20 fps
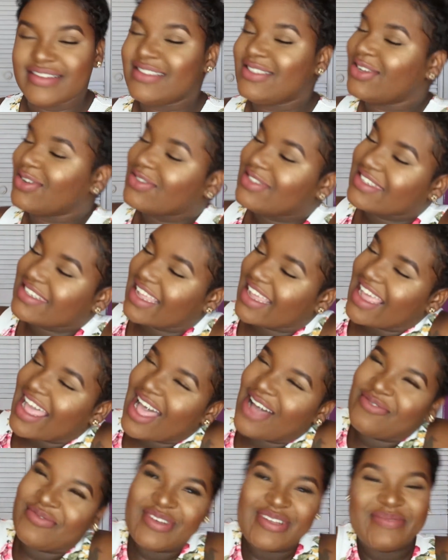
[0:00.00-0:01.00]
So today
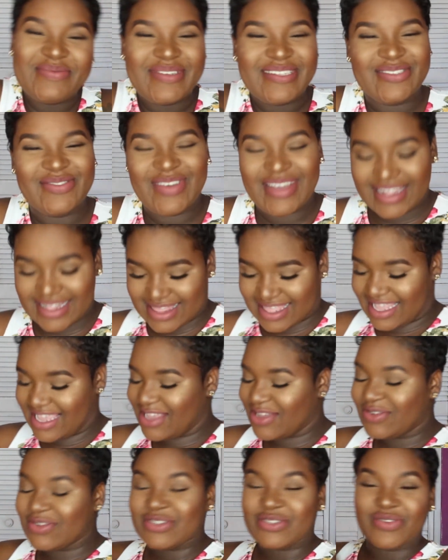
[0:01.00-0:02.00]
I will be doing the
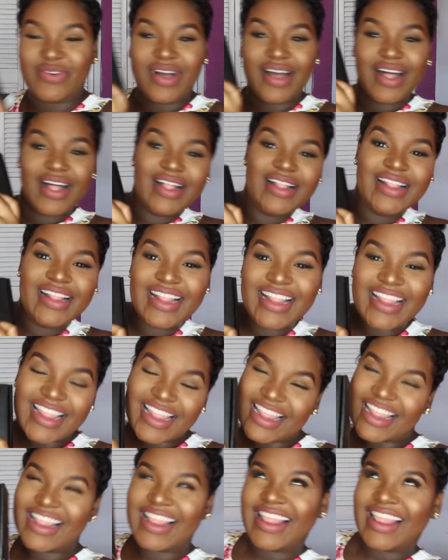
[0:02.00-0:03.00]
usual
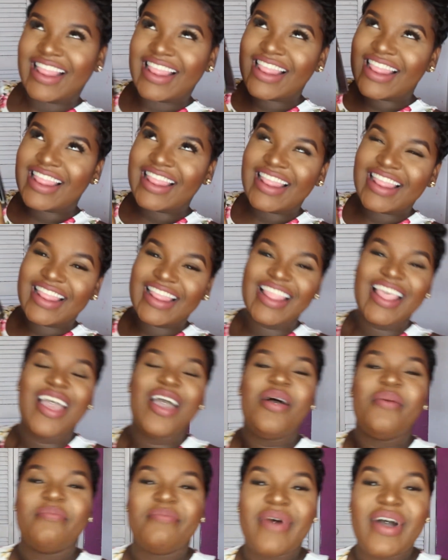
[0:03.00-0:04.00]

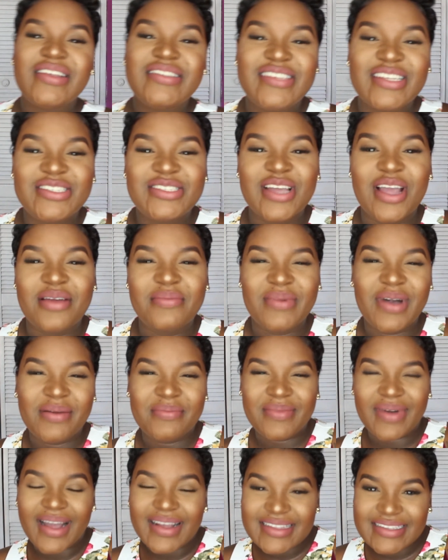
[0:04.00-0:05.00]
BoxyCharm
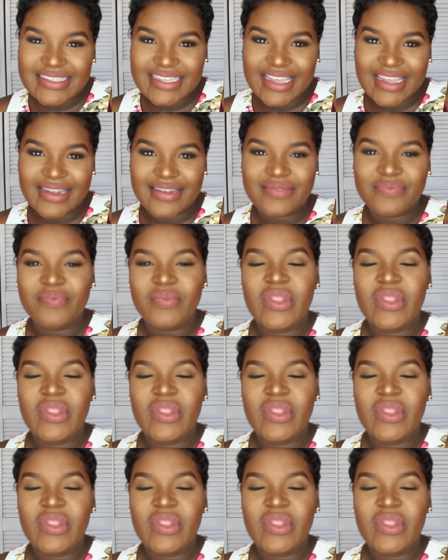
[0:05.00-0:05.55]
unboxing.